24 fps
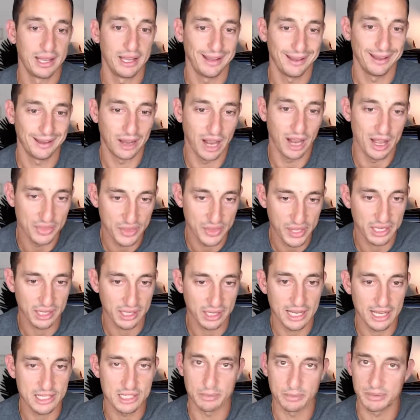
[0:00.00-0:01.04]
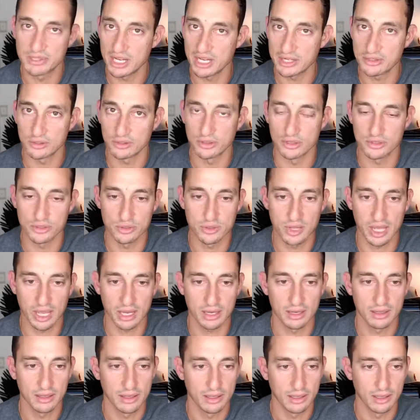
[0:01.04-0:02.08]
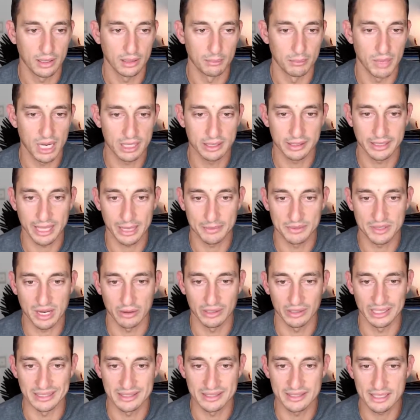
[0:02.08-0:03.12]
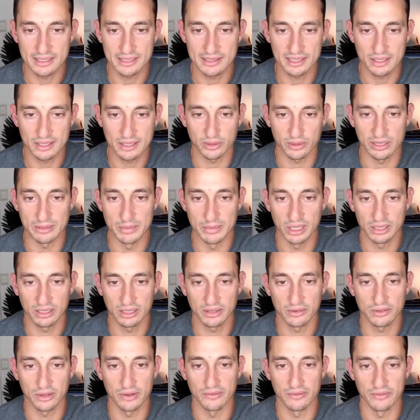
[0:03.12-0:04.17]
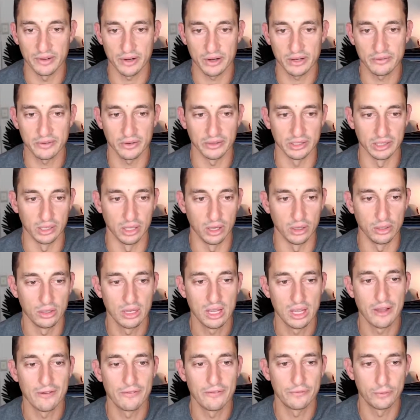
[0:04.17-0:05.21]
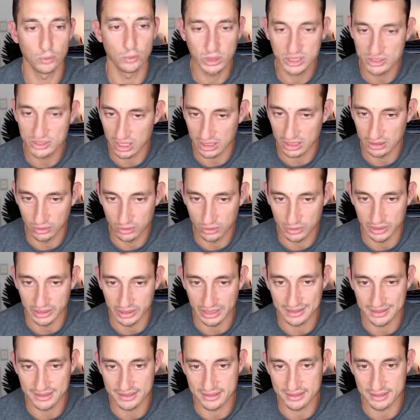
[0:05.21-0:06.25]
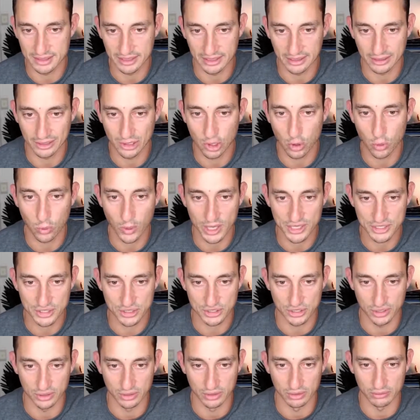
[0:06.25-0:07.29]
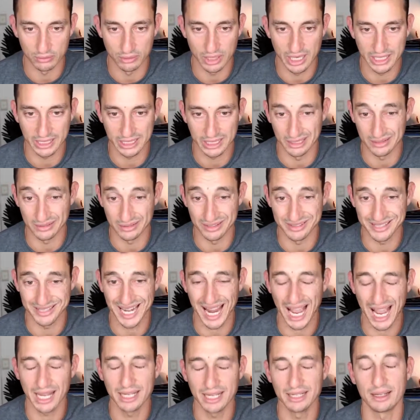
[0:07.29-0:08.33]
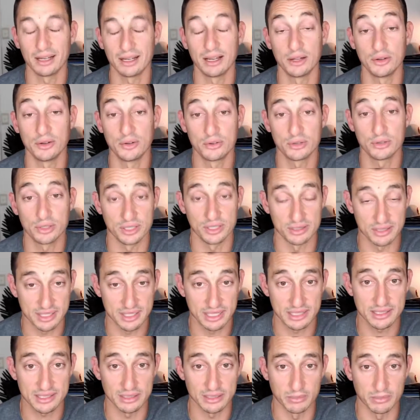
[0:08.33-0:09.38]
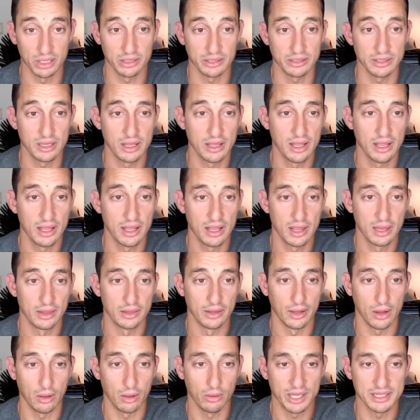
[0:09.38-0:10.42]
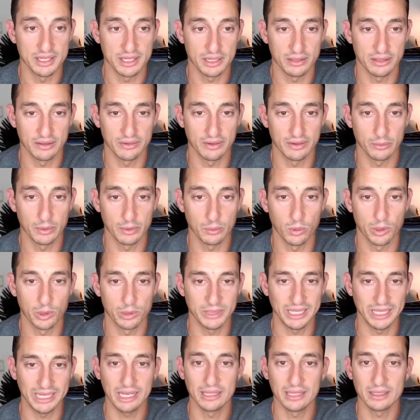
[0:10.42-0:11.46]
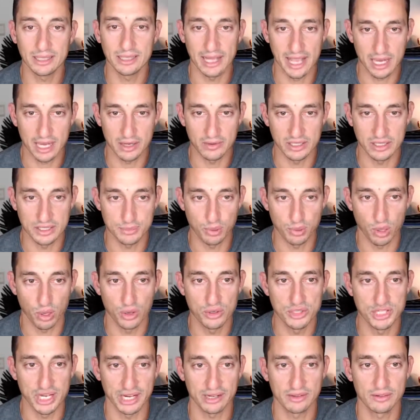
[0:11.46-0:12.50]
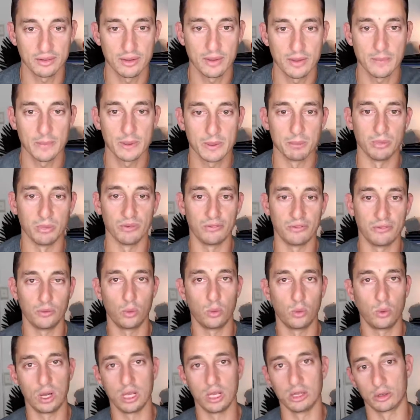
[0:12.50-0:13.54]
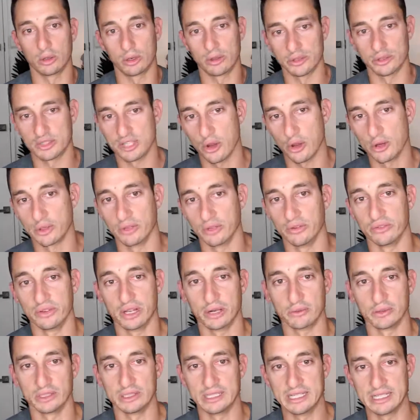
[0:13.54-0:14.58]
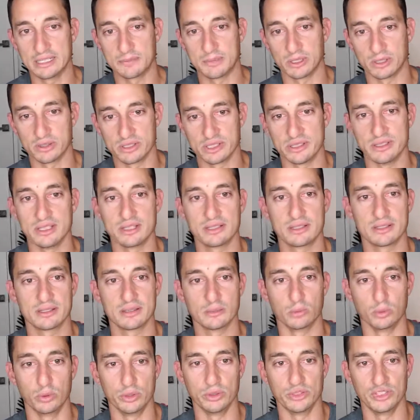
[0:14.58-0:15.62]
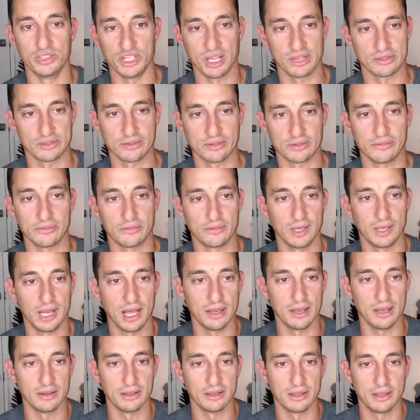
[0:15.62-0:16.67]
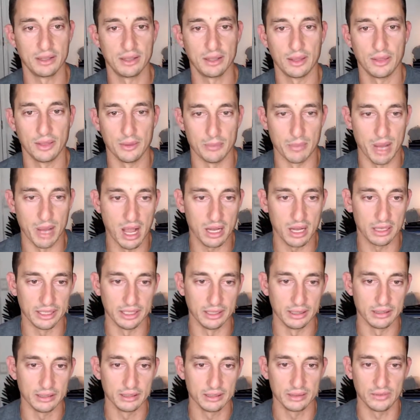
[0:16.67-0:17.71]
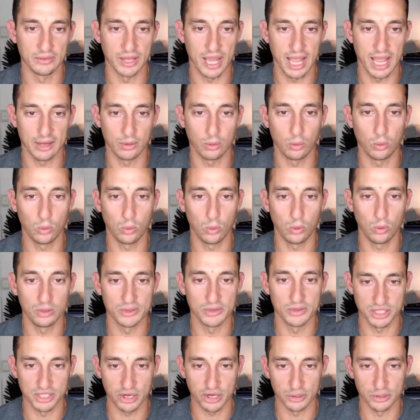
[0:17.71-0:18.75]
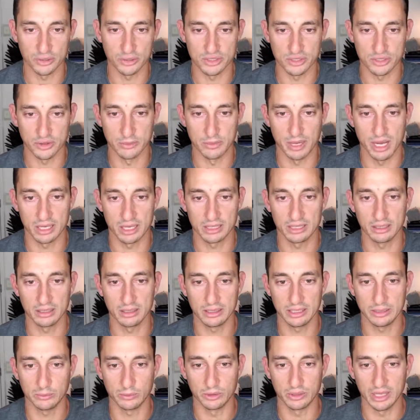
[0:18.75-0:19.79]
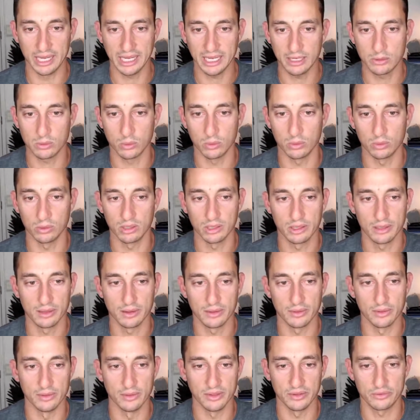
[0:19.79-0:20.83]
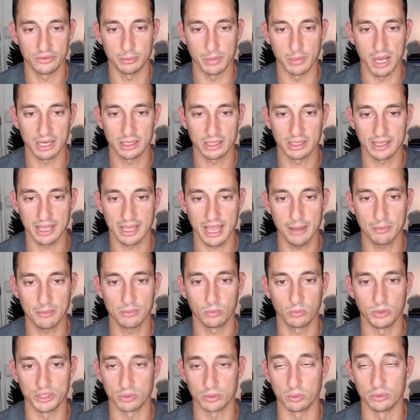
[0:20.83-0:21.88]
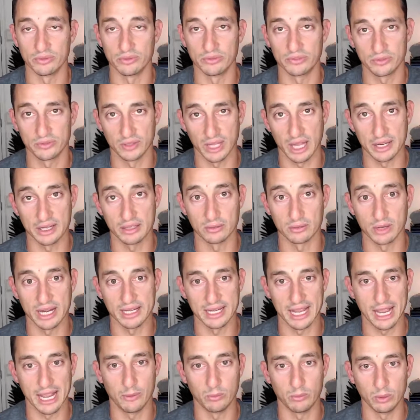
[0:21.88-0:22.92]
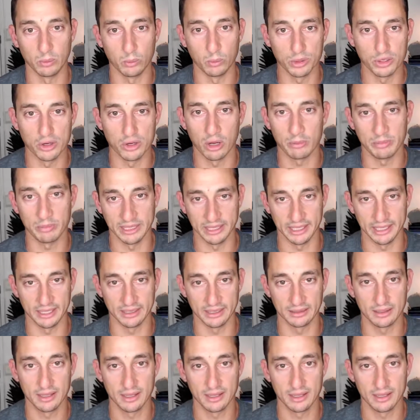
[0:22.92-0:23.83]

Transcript: I think it has the potential to do that. Market cap's currently 63 million, so very, very low. Fully diluted is the question right here. So it's at 860 million. The whole idea is that we want to be in and out of these projects before a lot of the tokens are released, because then this would just flood the market. If you had all of the tokens on the market, it would equal this market cap, which would flood it right now, and we would not be getting